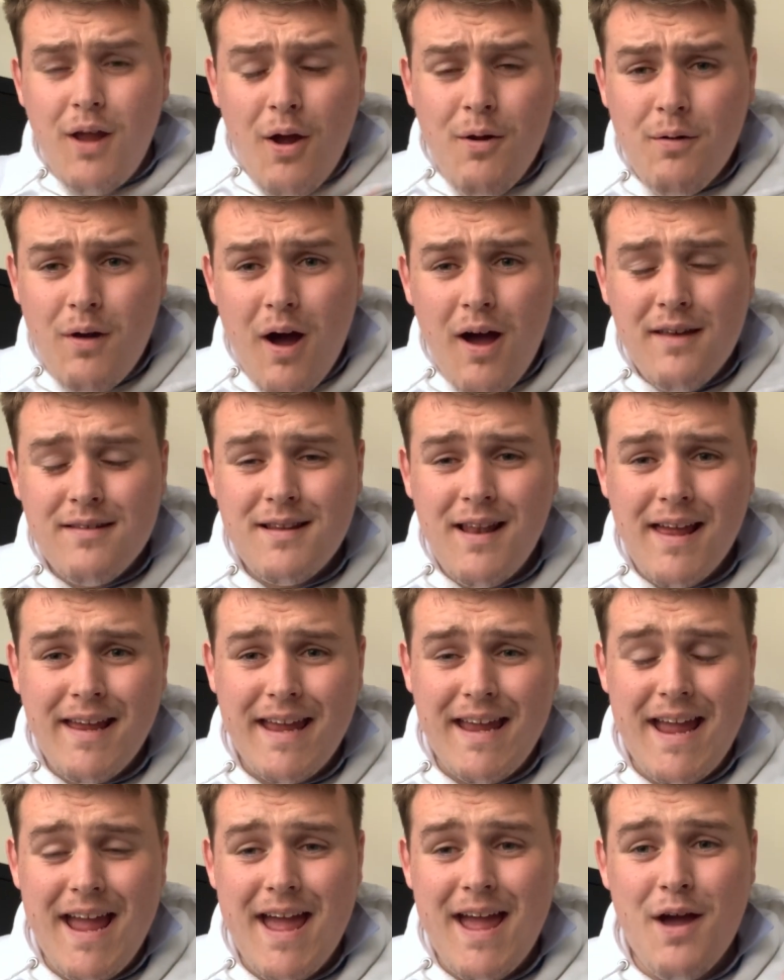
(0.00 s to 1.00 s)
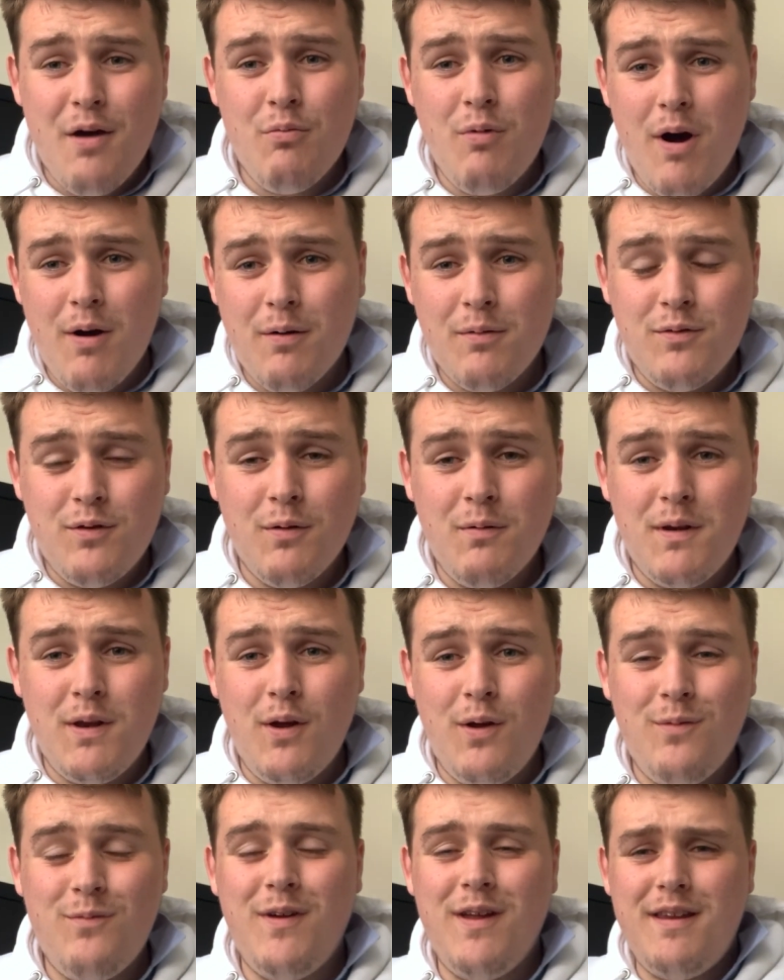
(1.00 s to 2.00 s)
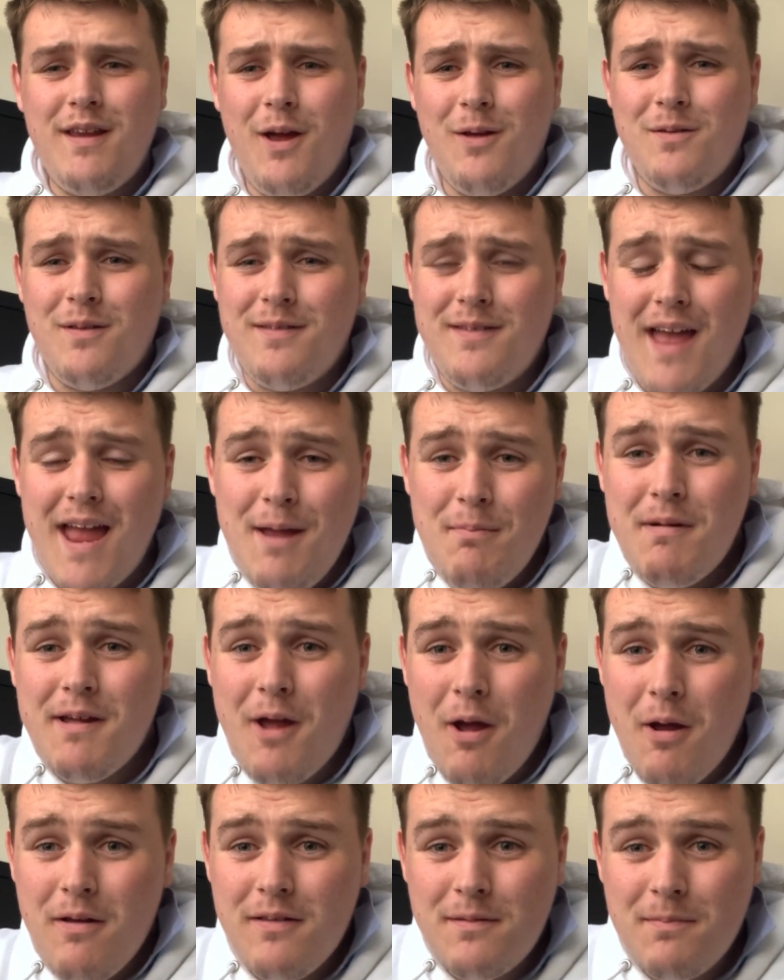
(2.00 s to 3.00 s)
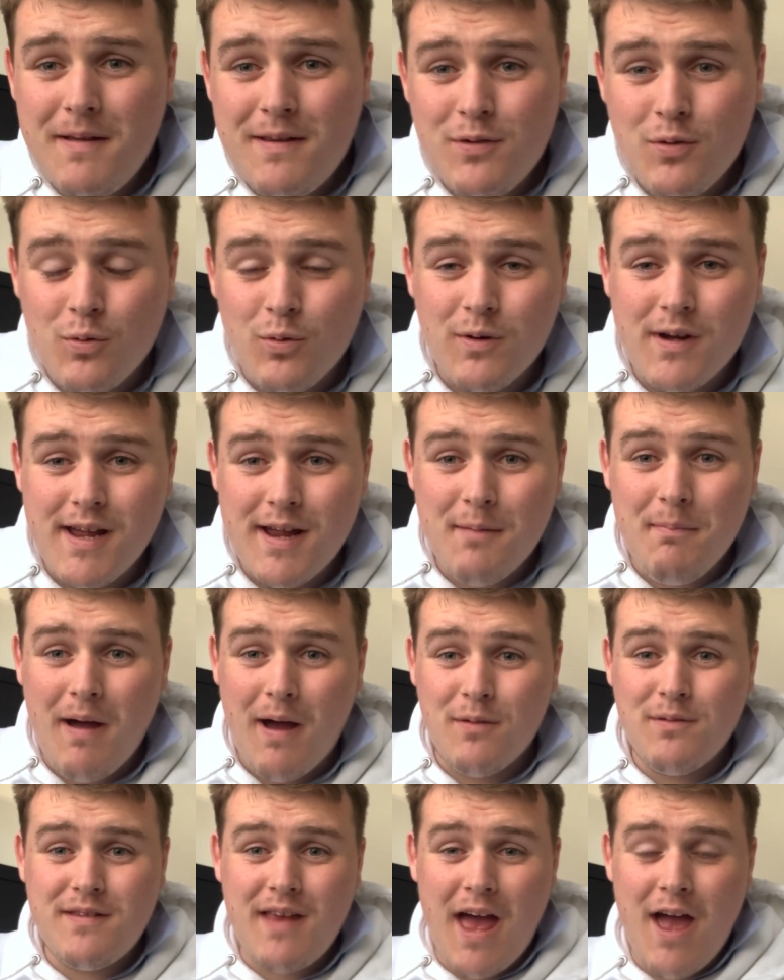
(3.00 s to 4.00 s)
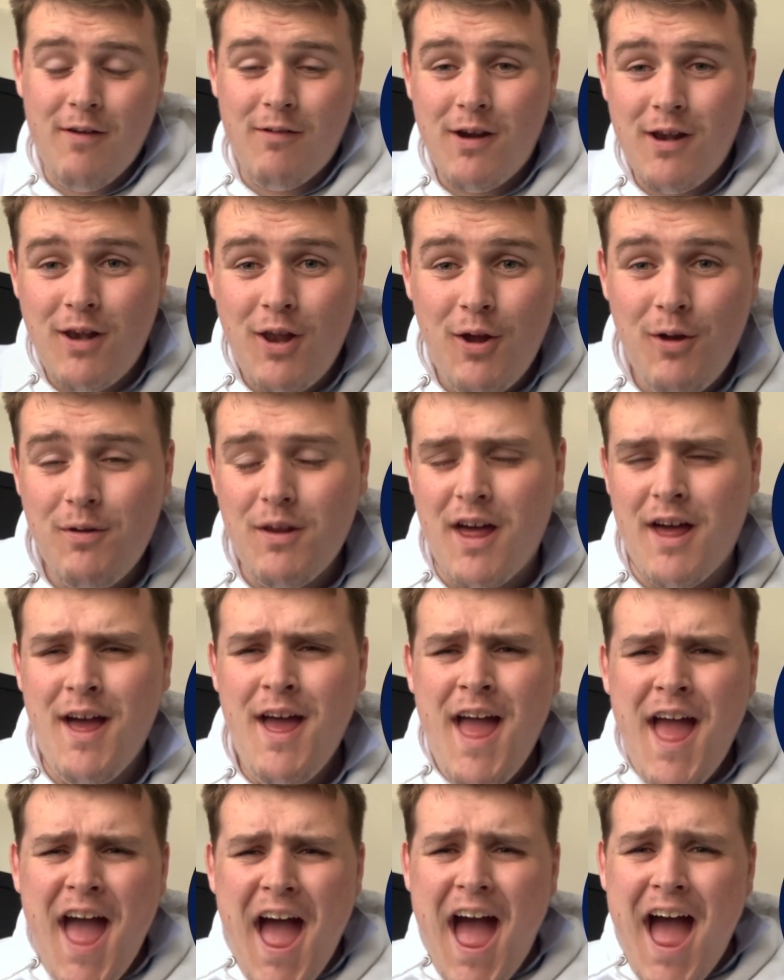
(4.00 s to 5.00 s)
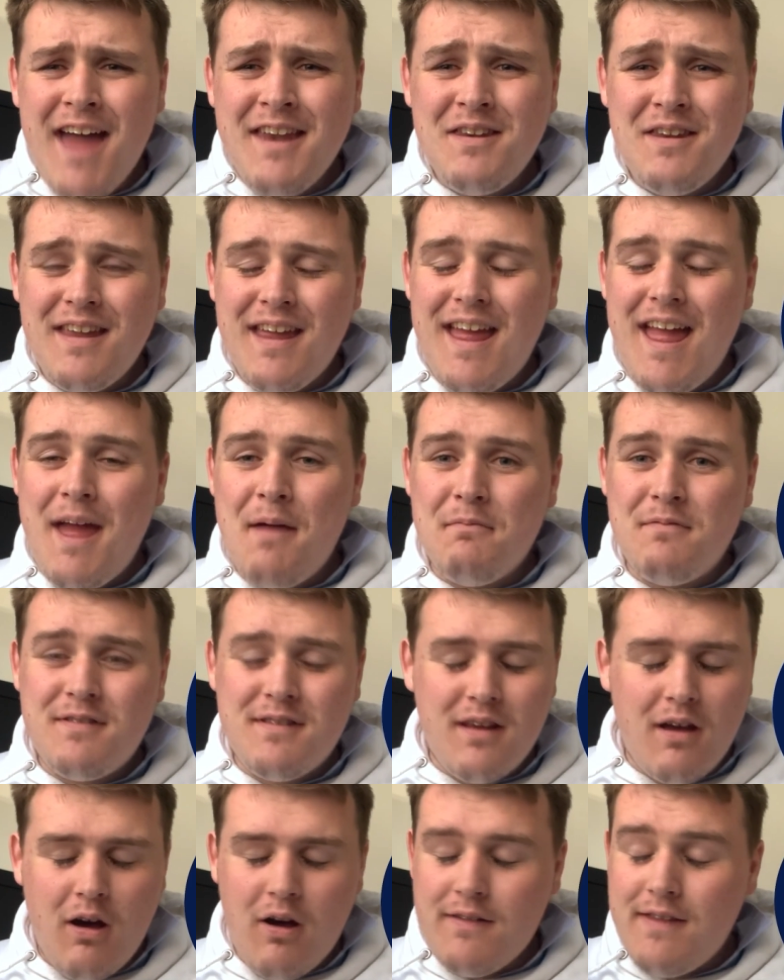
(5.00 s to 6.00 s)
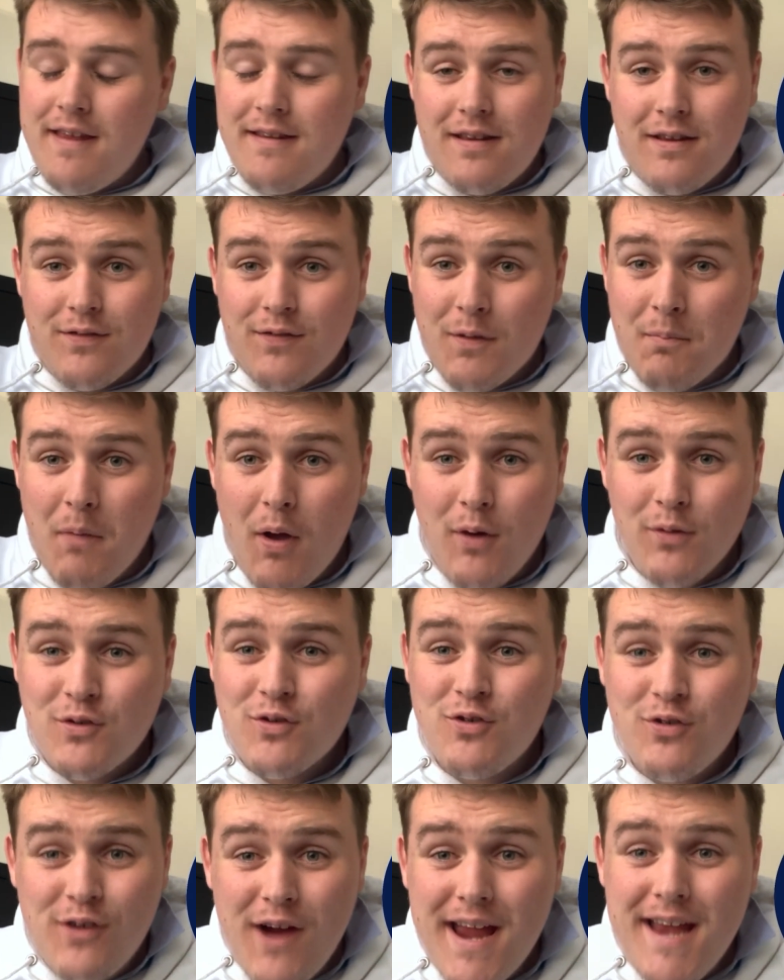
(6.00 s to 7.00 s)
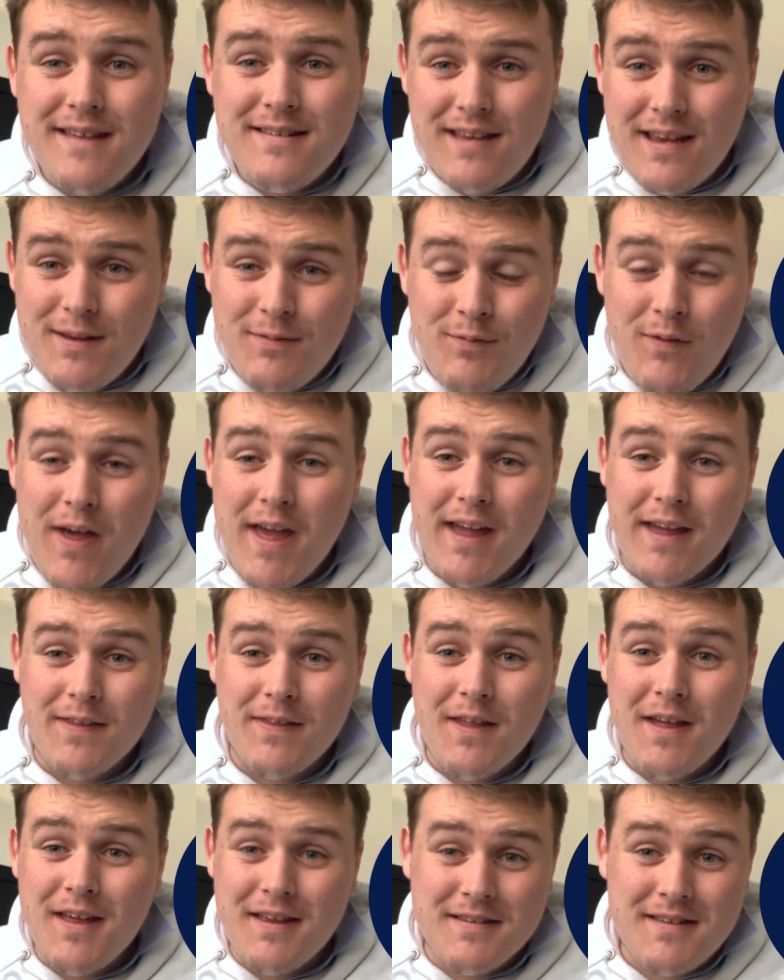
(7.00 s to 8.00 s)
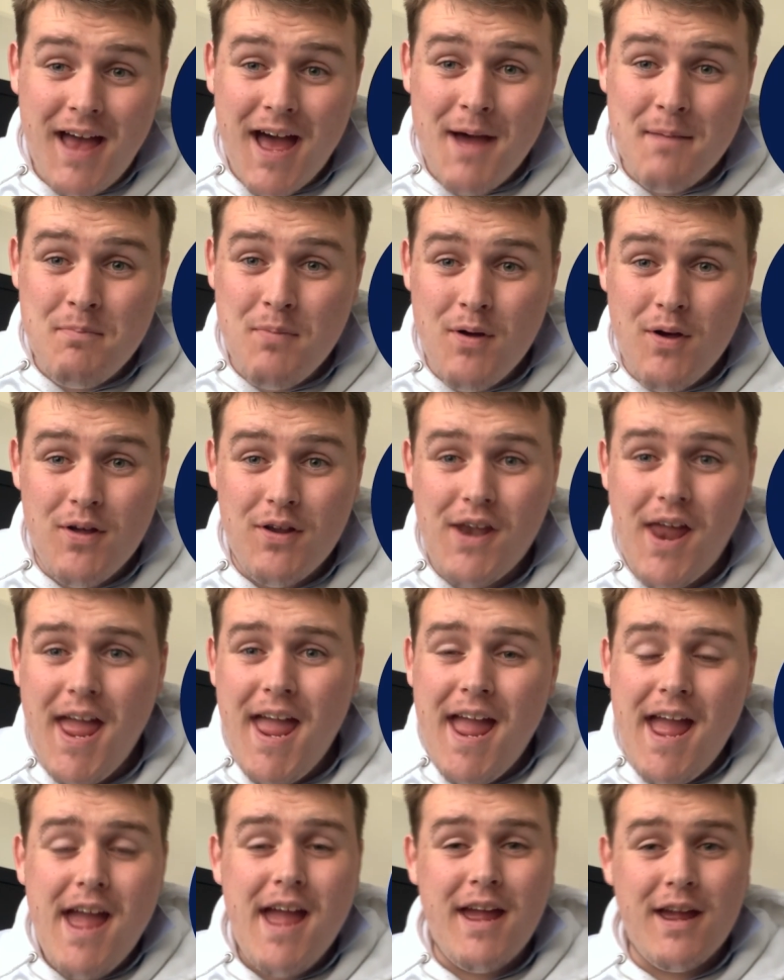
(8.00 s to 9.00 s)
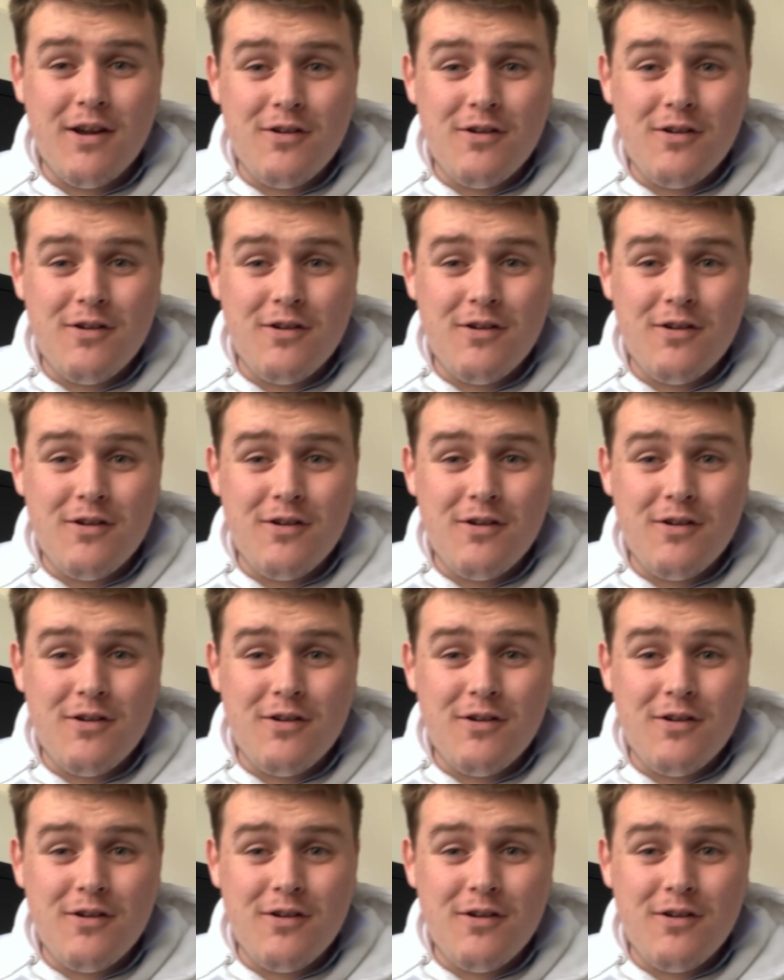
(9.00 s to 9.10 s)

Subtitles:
Hey guys, Leggy here, and welcome to a new video. Today we're going to be talking about Terra Luna, and this is the most crazy thing that has happened in